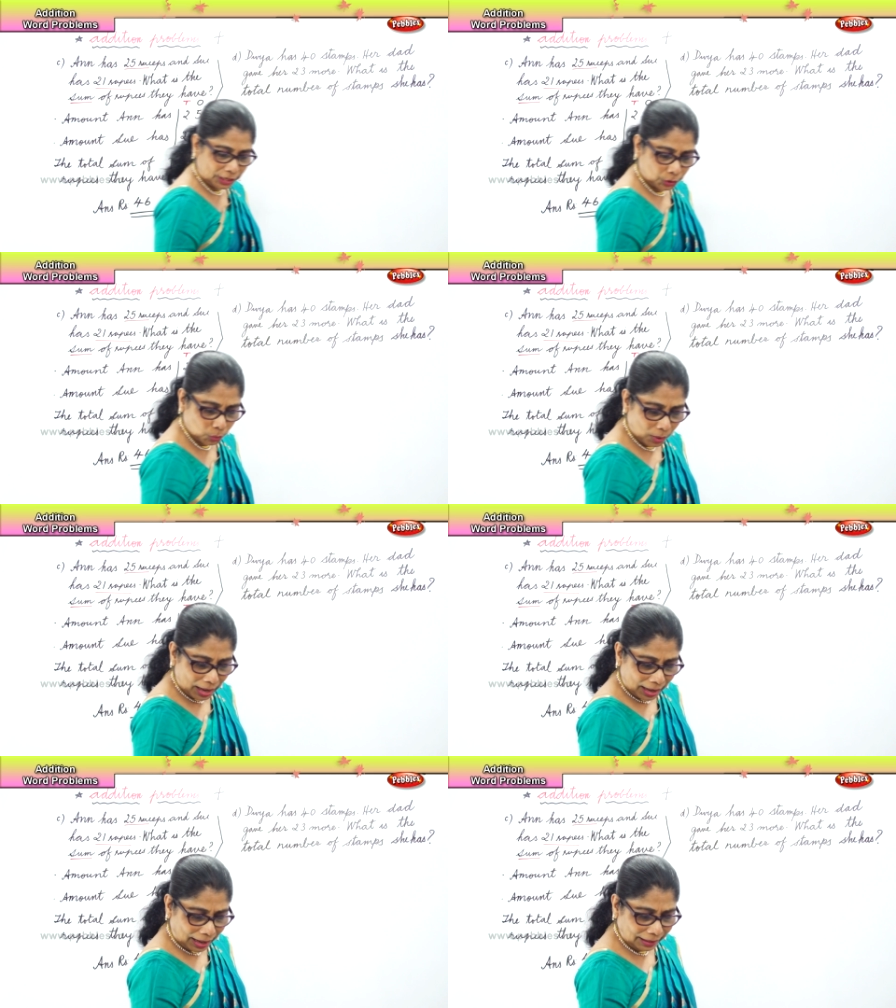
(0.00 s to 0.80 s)
need to
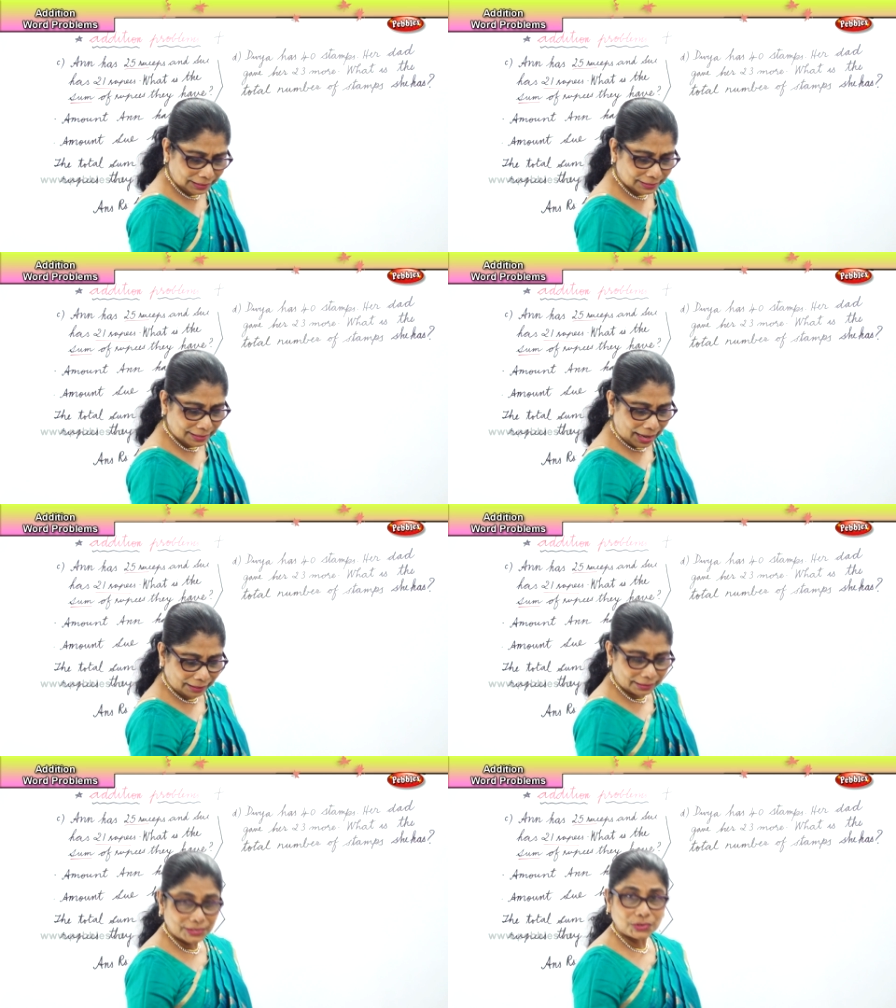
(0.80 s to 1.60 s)

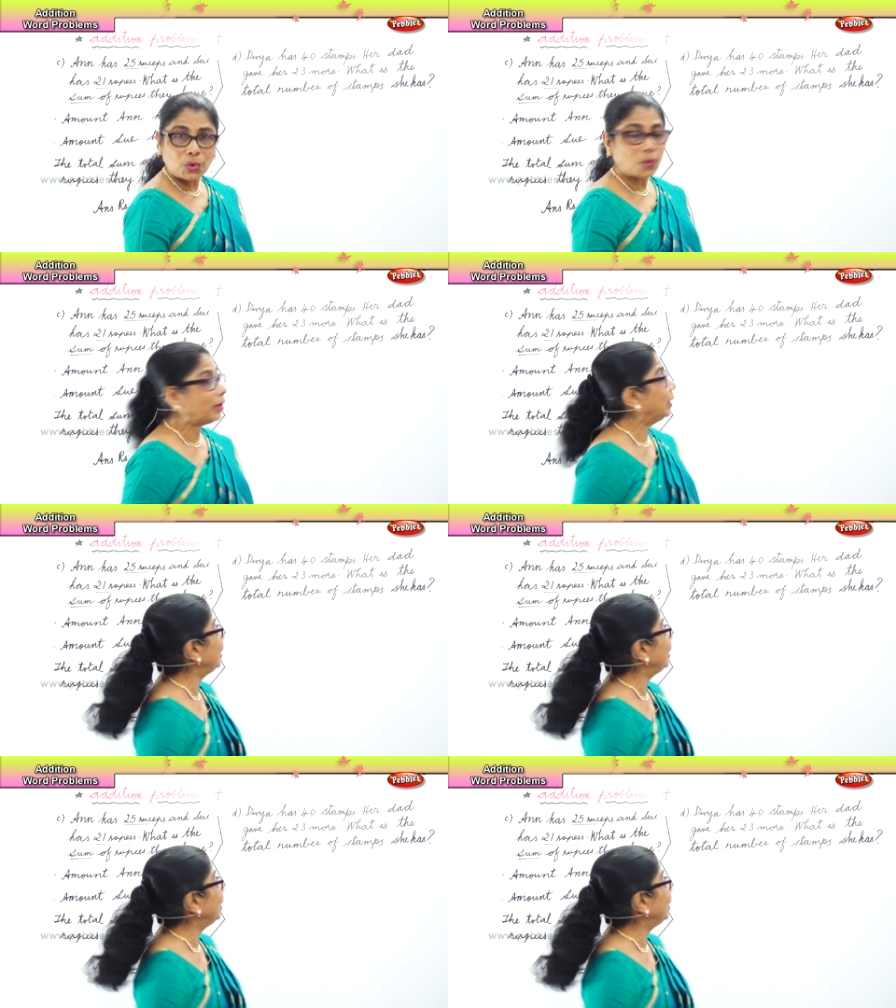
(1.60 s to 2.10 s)
understand the story